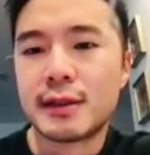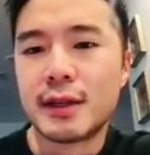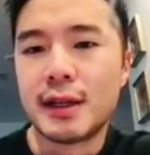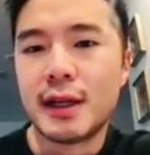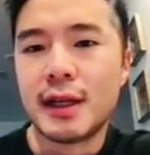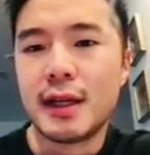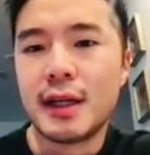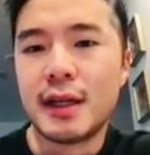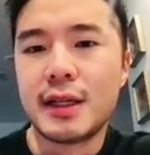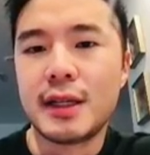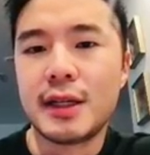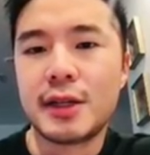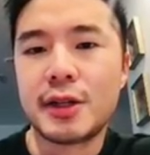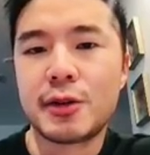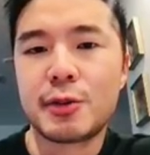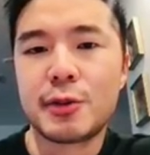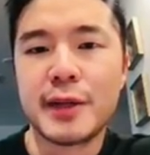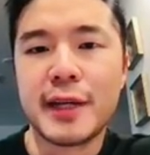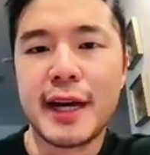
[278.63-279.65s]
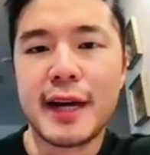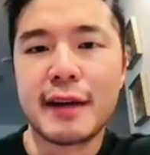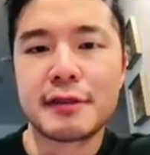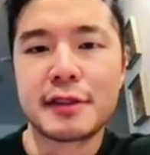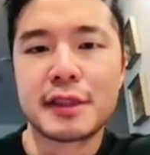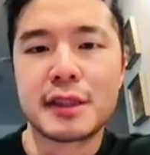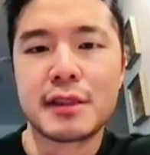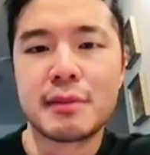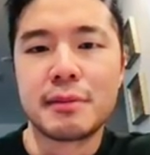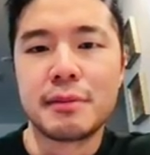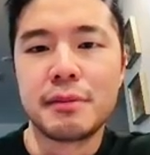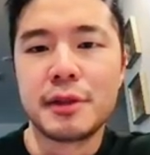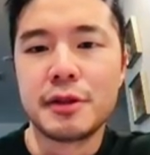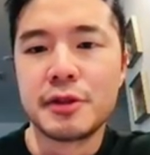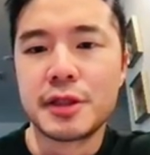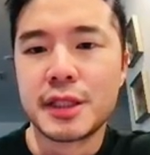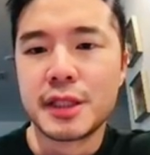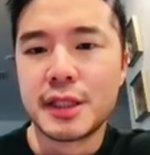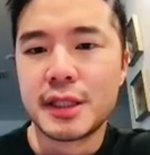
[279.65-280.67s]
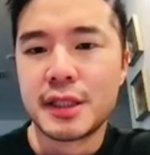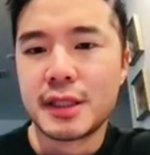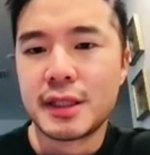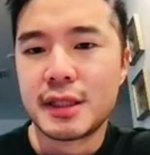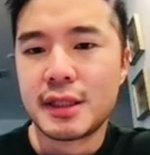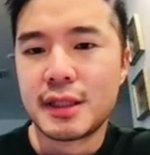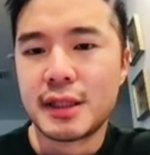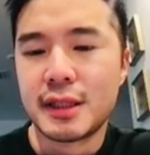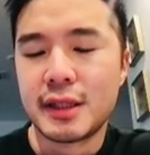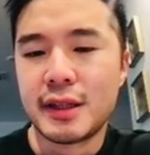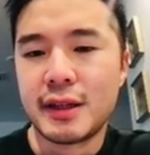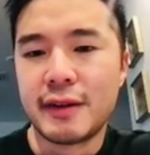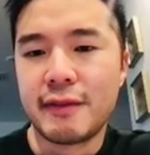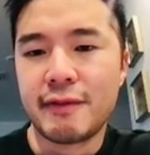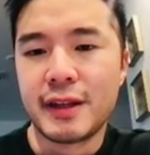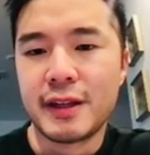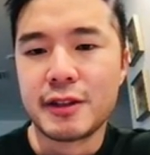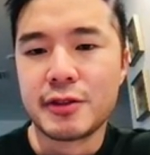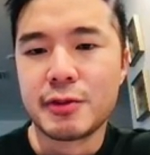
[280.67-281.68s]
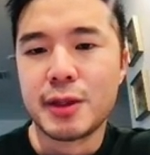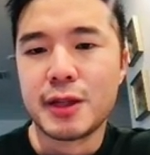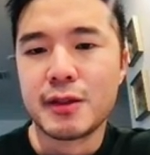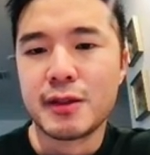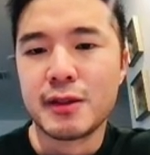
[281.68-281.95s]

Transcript: And here we have some mucin as well.